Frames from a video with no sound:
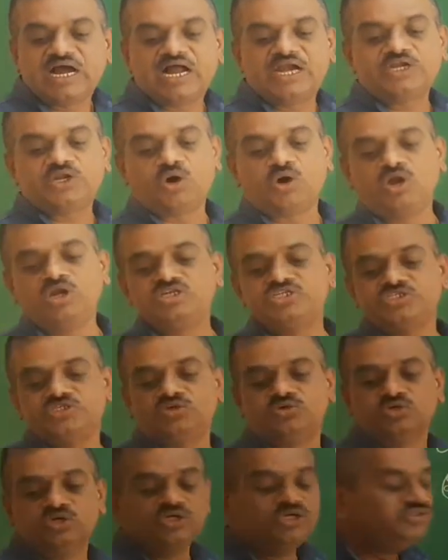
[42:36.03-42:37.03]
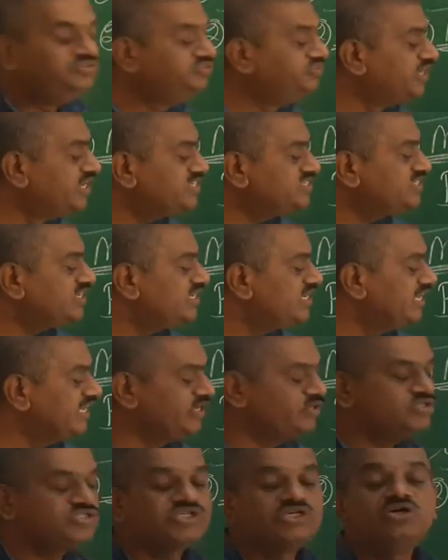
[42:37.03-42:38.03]
and also these
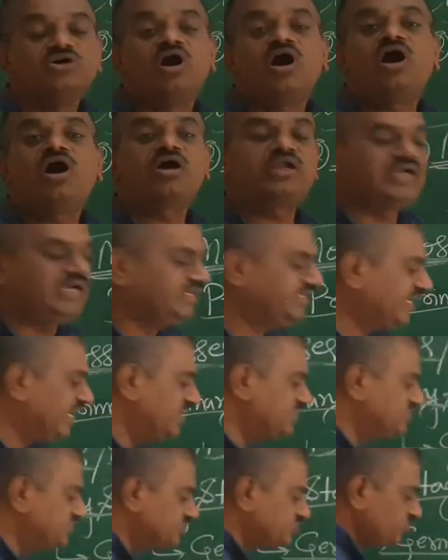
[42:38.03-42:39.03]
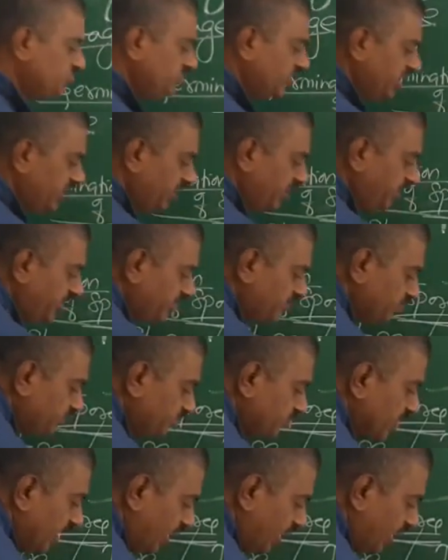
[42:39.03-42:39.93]
leaves are attached to the